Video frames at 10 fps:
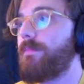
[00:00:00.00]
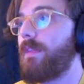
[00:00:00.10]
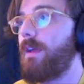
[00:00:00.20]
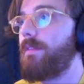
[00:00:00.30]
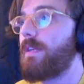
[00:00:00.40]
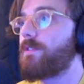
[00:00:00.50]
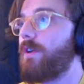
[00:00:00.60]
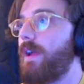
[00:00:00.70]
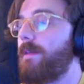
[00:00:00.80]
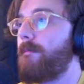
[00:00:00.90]
and that's
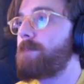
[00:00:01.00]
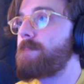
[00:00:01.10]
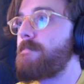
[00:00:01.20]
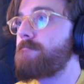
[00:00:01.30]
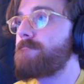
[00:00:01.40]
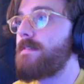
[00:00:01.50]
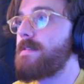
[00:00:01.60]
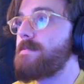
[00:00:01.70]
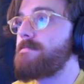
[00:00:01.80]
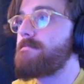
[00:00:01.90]
great.
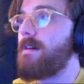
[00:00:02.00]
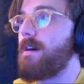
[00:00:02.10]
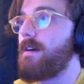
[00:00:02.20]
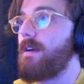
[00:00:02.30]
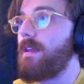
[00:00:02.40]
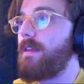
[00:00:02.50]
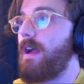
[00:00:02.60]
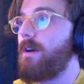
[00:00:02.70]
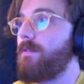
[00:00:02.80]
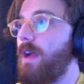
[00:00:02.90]
And
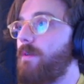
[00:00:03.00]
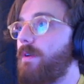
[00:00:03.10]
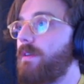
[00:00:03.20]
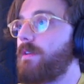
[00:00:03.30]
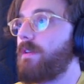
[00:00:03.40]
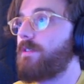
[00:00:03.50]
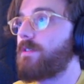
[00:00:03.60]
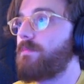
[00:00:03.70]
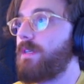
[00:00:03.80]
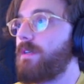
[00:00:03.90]
now that one can
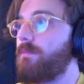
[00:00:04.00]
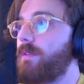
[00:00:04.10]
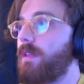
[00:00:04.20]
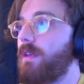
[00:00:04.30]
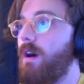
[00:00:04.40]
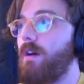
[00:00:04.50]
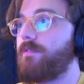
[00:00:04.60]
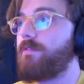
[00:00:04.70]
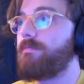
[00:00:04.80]
just be completely off.